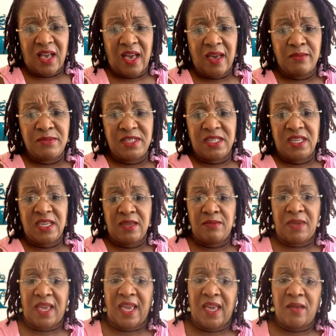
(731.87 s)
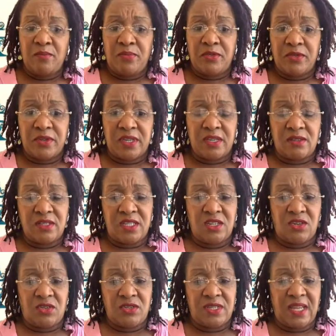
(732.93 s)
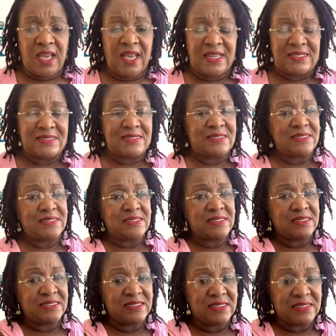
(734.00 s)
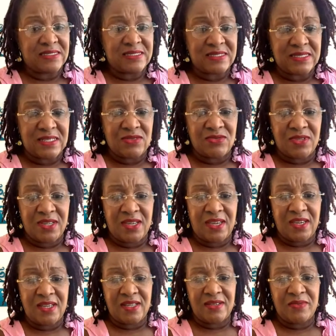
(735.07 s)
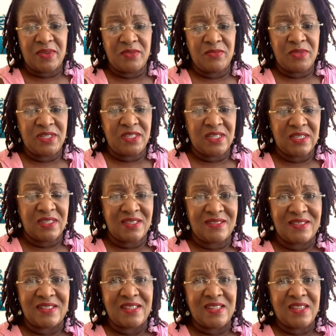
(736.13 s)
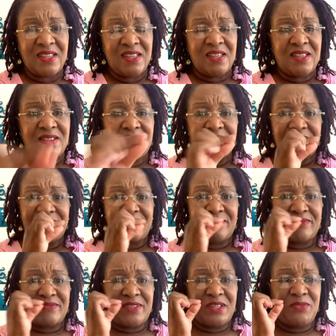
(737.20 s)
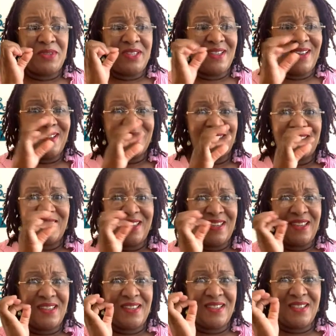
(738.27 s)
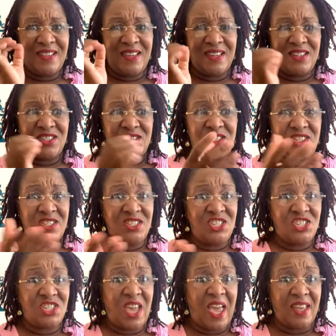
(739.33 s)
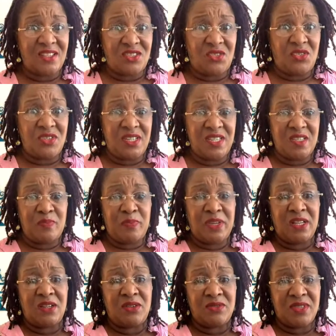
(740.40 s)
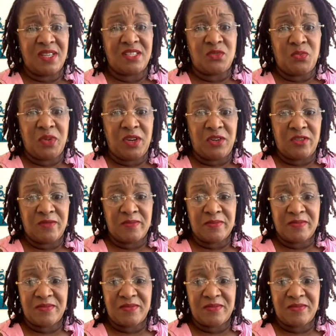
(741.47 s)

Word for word: I'm Team Amber, guilty or not. Ugh okay, why don't we just, why don't we not say anything? She shat on his pillow. That's weird.